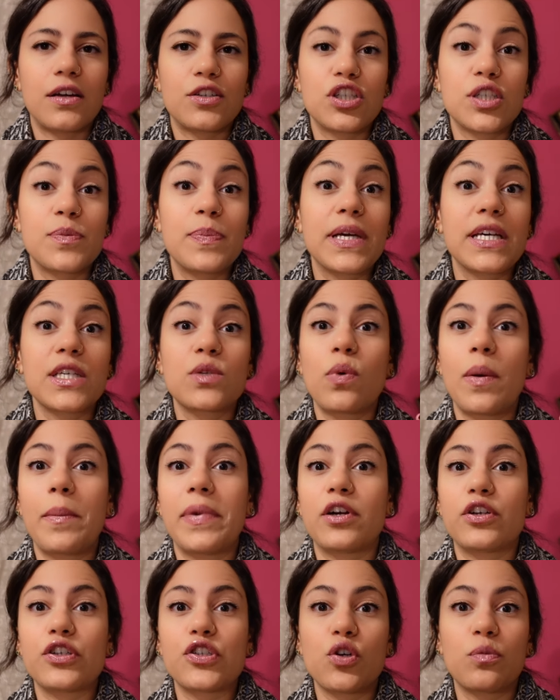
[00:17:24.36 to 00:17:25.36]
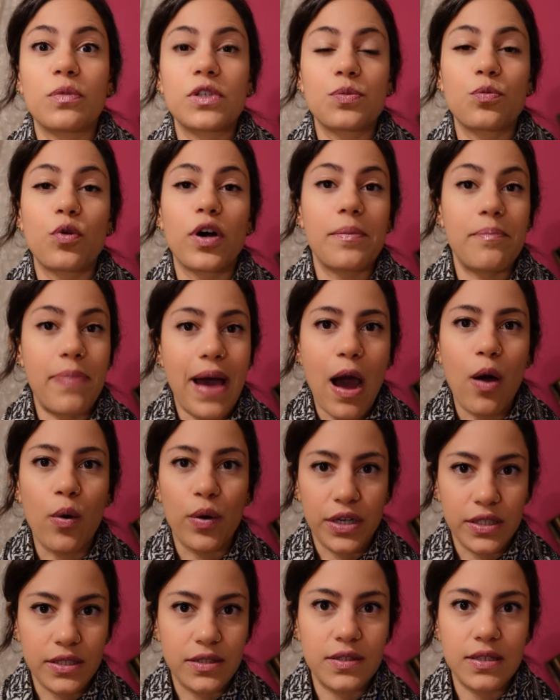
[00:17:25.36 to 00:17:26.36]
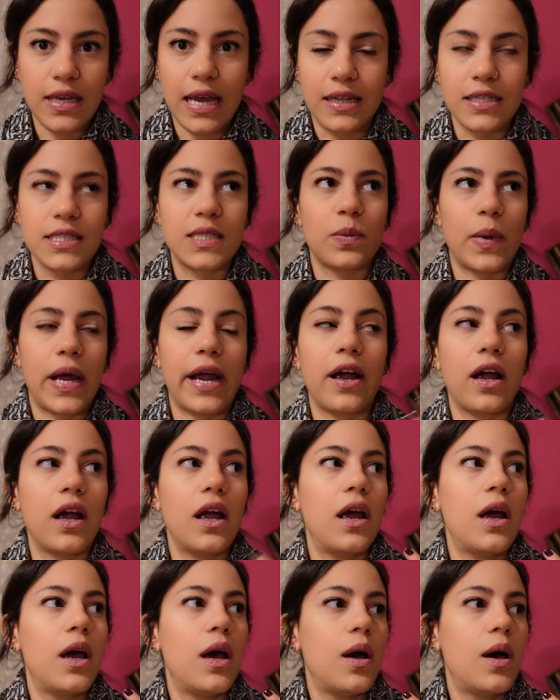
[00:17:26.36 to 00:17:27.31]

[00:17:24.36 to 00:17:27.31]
just because women are so much more empowered elsewhere.